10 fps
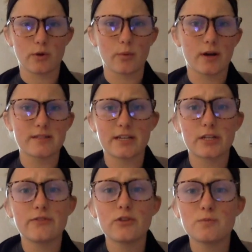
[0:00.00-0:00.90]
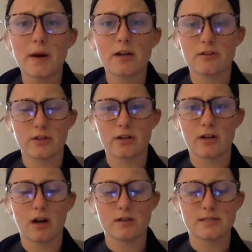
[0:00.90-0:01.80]
were words I could have used better.
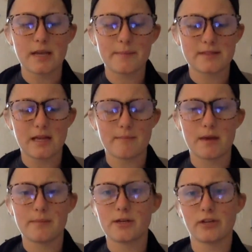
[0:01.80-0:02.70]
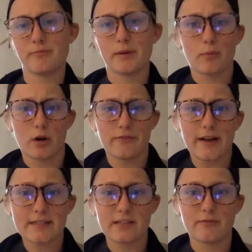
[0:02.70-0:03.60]
There are statements that maybe could have been more
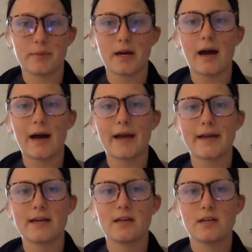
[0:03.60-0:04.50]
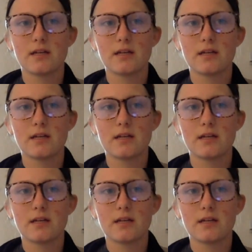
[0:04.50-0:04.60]
effective, but I